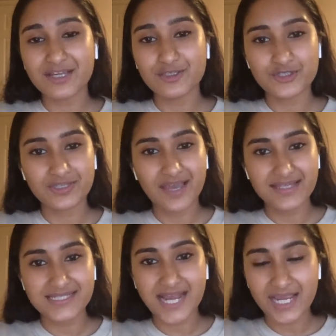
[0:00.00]
I usually
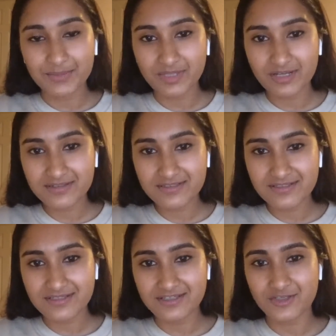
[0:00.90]
add time blocks
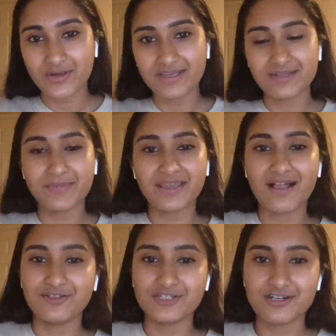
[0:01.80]
so I in my
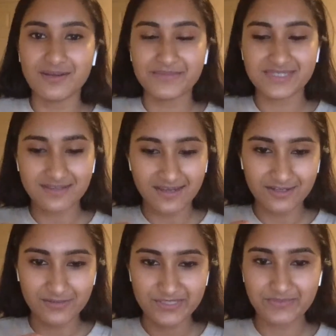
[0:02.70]
calendar I'm I
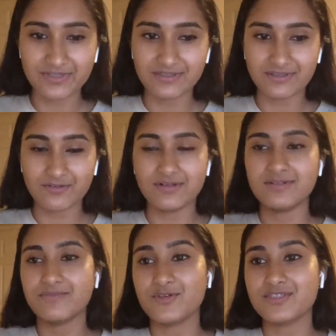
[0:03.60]
always put or
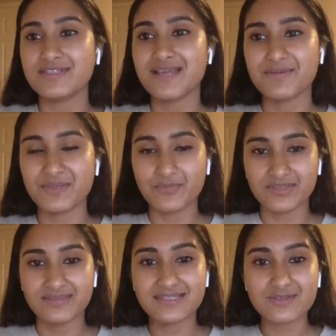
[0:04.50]
most of the times I put
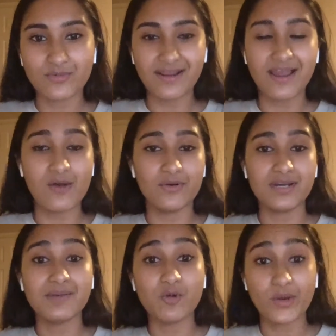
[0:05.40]
that this one hour
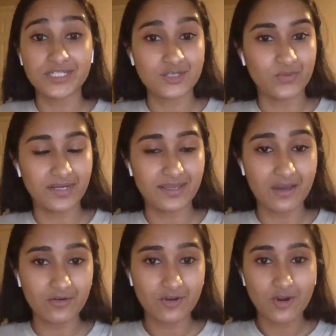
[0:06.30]
I'm going to work
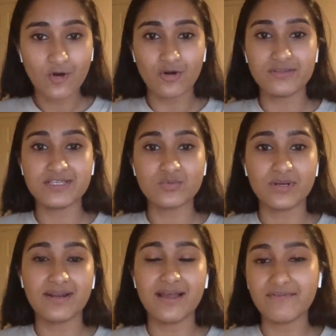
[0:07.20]
out or this one
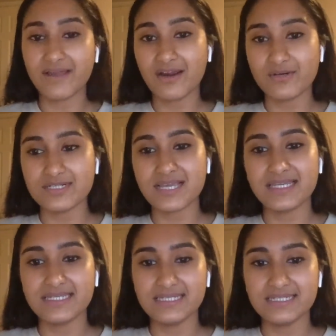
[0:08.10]
and a half hours I
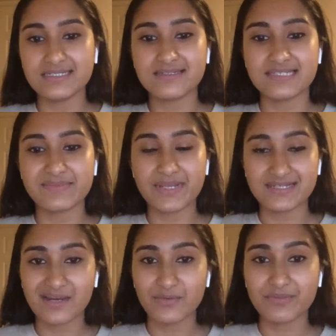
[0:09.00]
need to spend
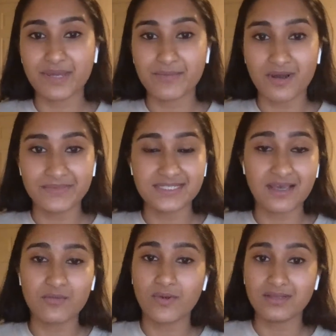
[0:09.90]
time with my mom and
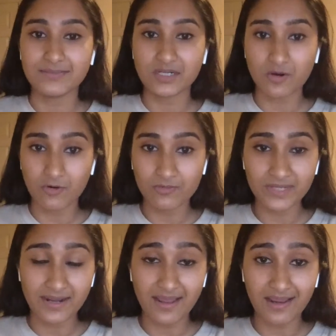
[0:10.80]
dad while I'm at home
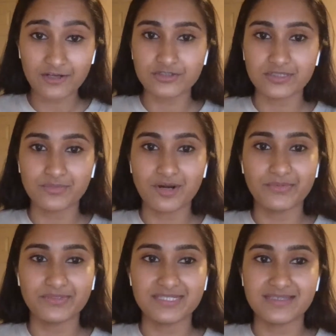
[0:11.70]
and actually
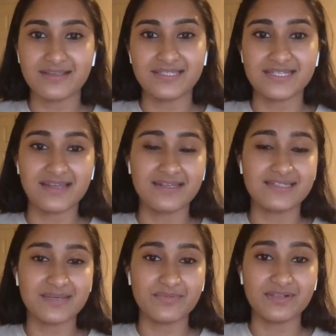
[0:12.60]
properly sit at the dining
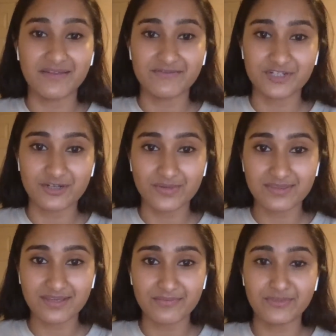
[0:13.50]
table and have dinner with
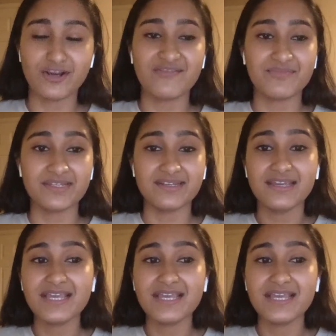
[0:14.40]
them. There have been